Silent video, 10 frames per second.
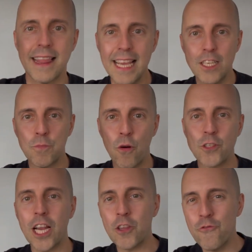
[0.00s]
This
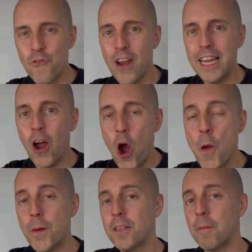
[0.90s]
project really
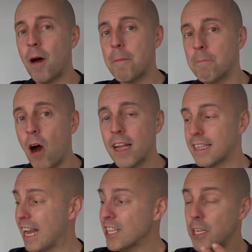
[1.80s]
opened up my mind
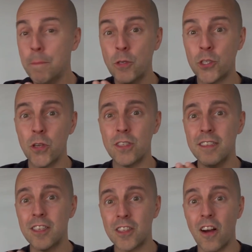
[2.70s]
and actually
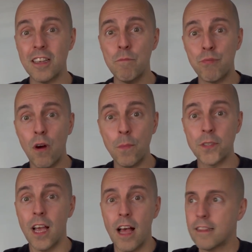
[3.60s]
producing design and
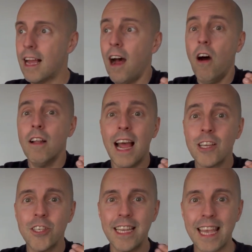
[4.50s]
props that aren't
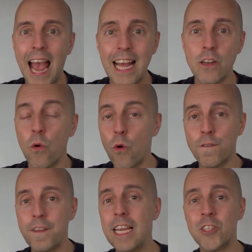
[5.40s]
actually canon or
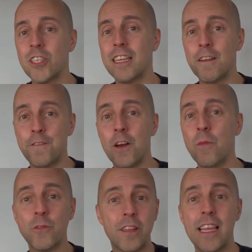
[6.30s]
featured in a
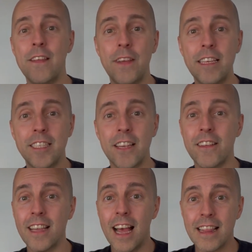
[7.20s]
film or TV
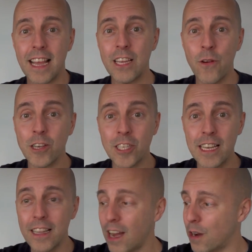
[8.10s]
series that you
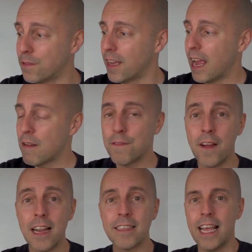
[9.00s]
actually love. In
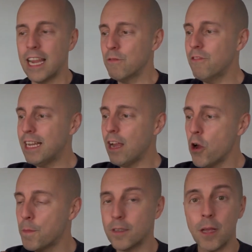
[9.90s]
fact, it really
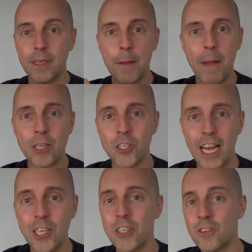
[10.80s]
opens up your
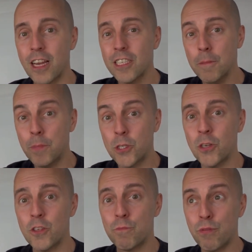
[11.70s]
imagination to actually
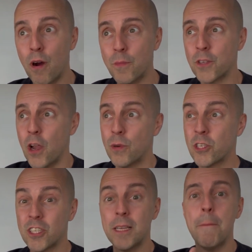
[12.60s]
produce props which
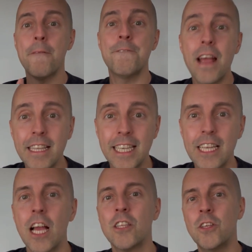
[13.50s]
are
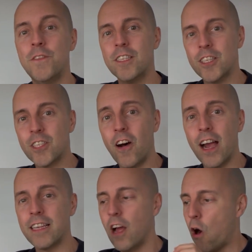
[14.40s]
sympathetic to the
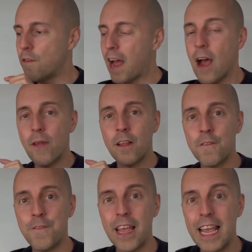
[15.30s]
design of how it could
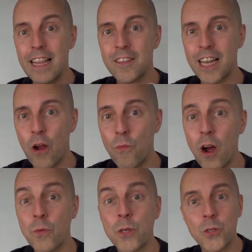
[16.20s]
fit into that
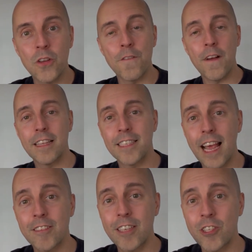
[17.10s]
world, which was a
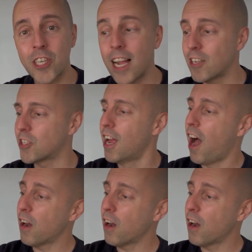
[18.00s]
fantastic challenge.